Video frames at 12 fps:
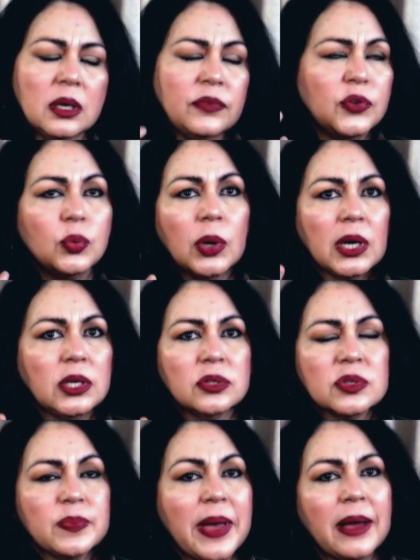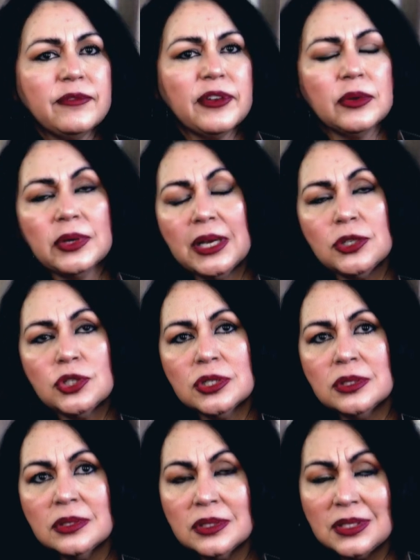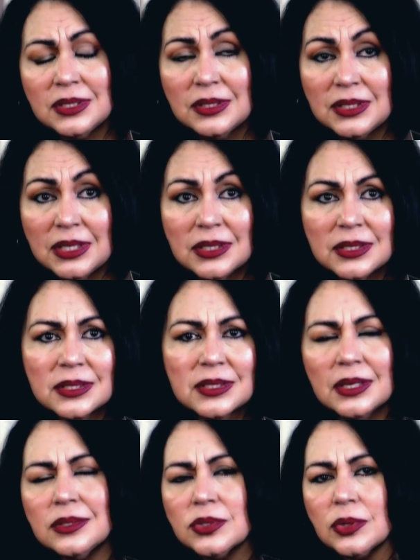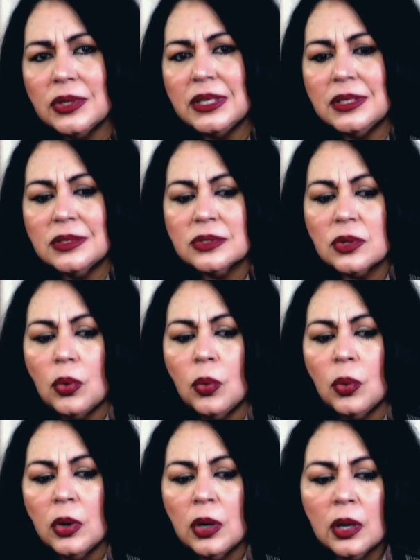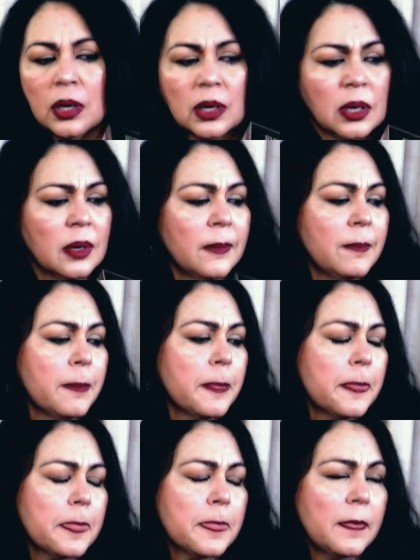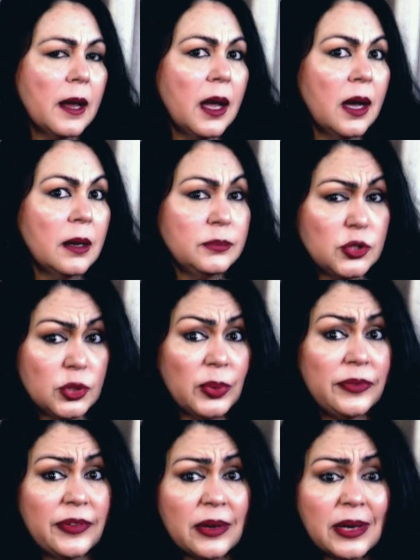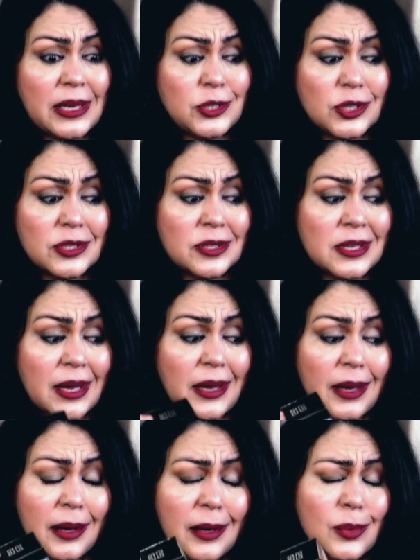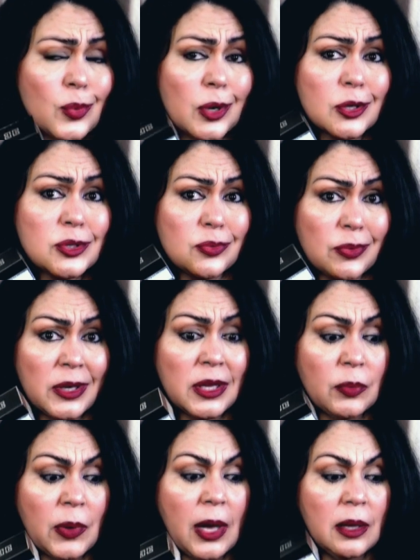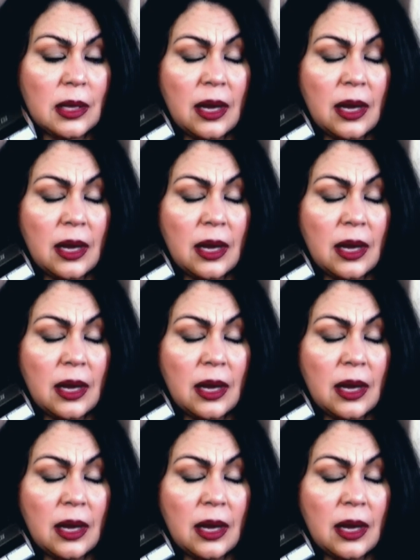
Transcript: If you want to use matte foundations, tinted sunscreens, or dewy foundations, it works really well.